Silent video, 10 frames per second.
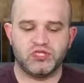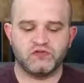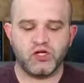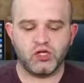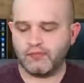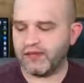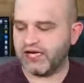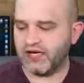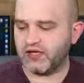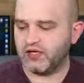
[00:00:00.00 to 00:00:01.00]
followed
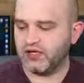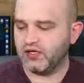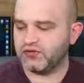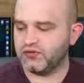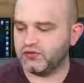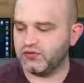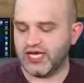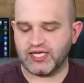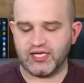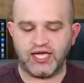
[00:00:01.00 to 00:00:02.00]
by the 2 hiking.